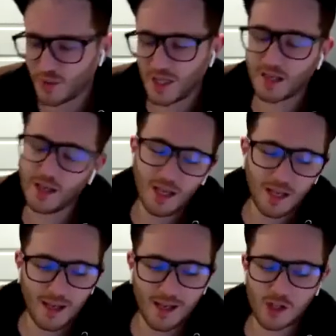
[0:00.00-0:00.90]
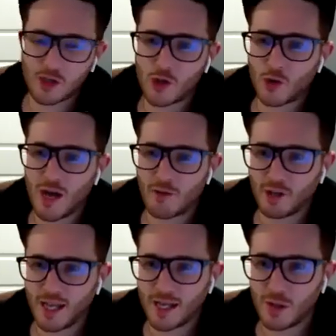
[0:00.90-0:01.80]
but like it's just so not
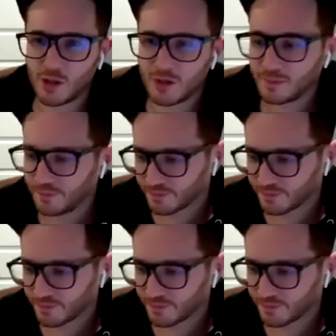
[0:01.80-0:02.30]
relatable